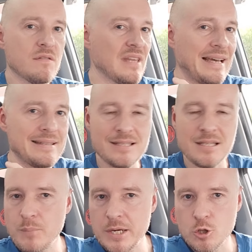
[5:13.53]
they are
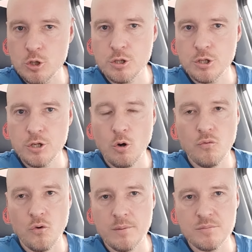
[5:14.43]
simply not gonna go
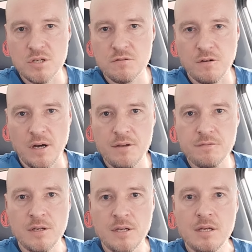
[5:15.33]
for
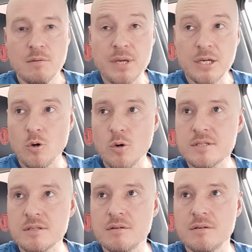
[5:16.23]
MG5 because